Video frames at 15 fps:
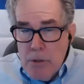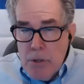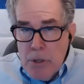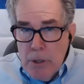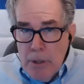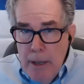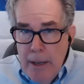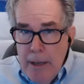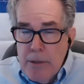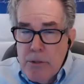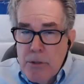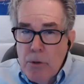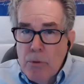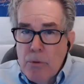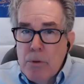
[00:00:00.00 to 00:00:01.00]
Celaya.
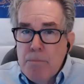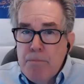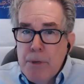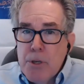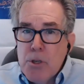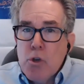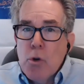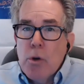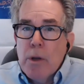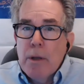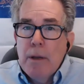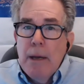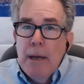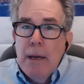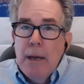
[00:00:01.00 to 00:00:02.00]
So be sure
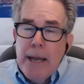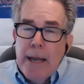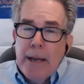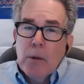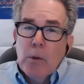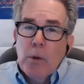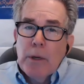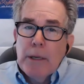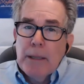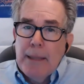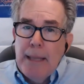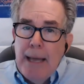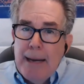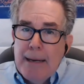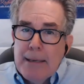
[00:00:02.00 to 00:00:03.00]
to take a look at
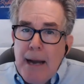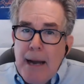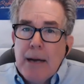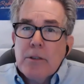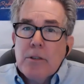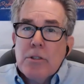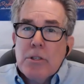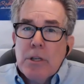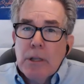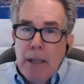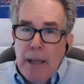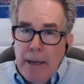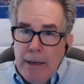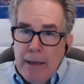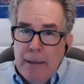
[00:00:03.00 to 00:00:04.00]
that,
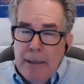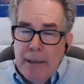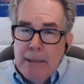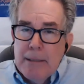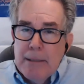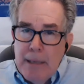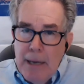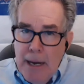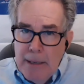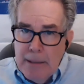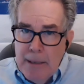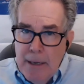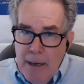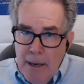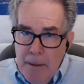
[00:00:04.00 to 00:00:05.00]

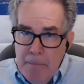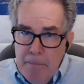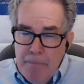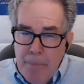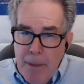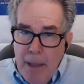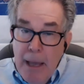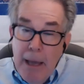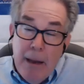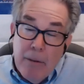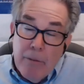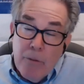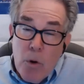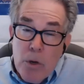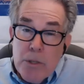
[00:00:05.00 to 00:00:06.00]
drcelaya.com. And
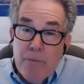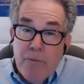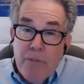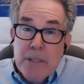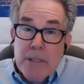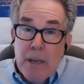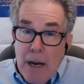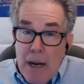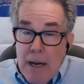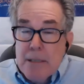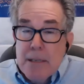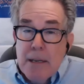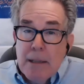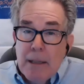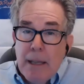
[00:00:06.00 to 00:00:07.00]
of course, visit
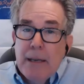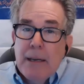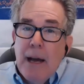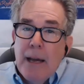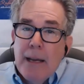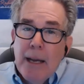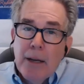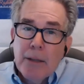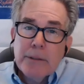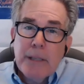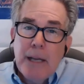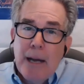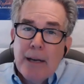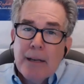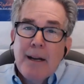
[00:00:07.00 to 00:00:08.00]
us at
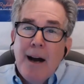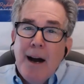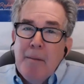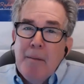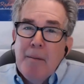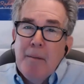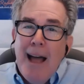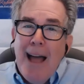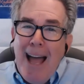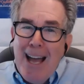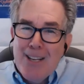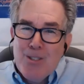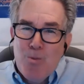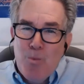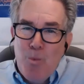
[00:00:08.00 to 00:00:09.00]
latenighthealth.com
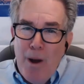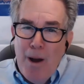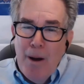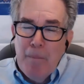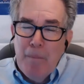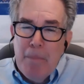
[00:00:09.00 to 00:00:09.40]
as well.